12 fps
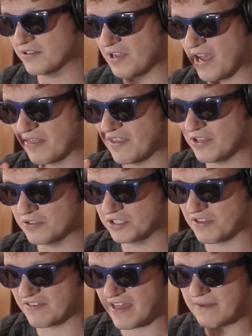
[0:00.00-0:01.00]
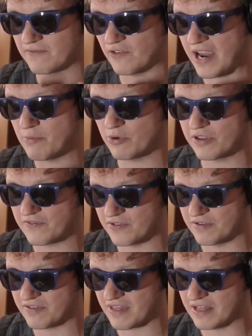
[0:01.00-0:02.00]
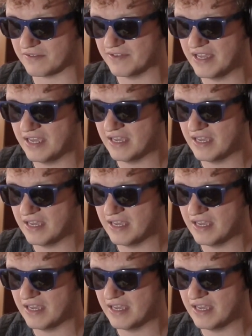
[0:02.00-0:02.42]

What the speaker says: I think you should set up frameworks for yourself